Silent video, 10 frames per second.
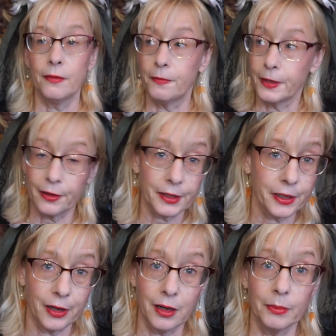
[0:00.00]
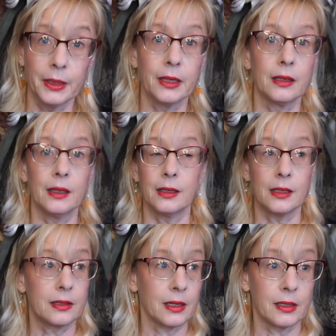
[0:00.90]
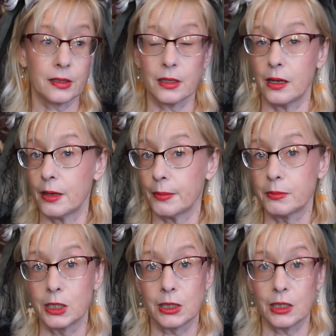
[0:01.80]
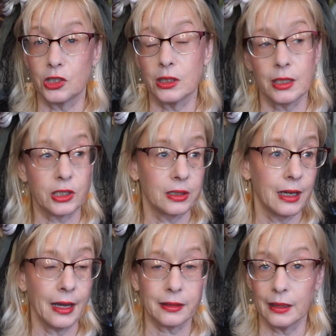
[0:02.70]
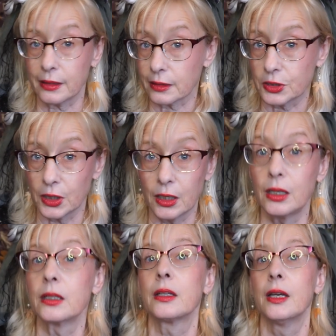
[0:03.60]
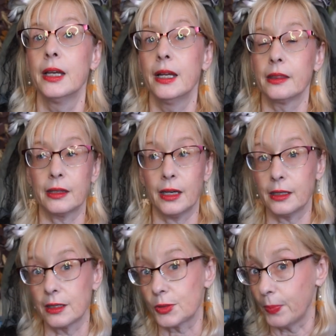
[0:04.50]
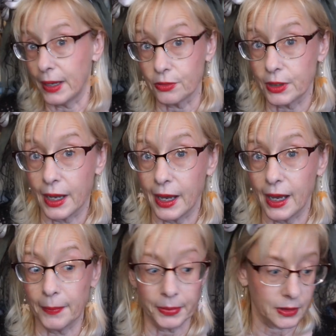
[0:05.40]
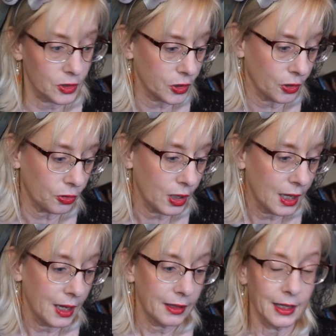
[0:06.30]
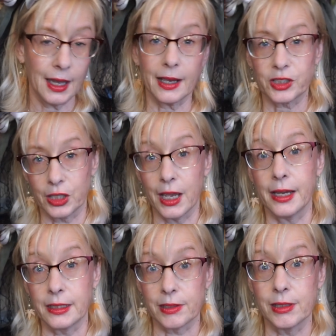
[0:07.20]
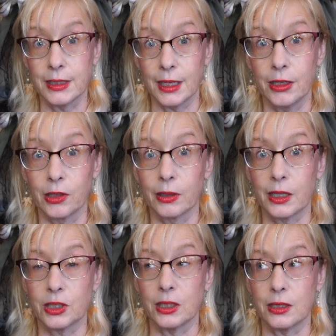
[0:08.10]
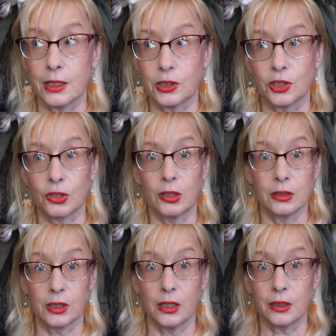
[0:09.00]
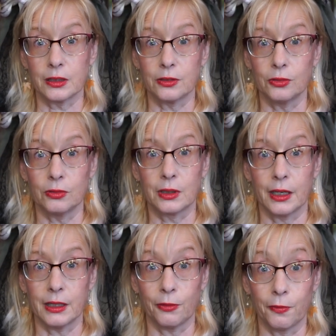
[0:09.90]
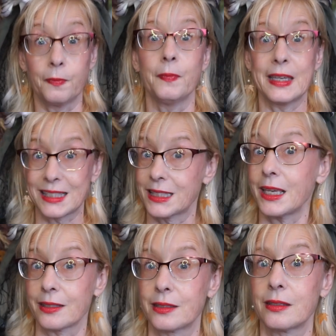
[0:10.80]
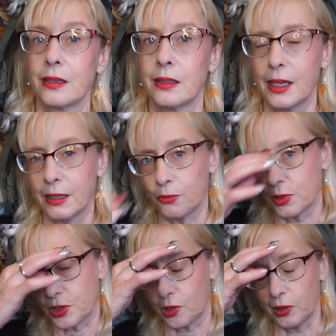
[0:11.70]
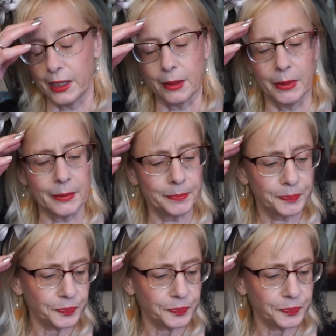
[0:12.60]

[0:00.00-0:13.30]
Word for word: very common and he says uh, just because she's such an athletic dog that it's bound to happen so they actually had to sedate her because she's such a strong dog to kind of assess that it was her ligament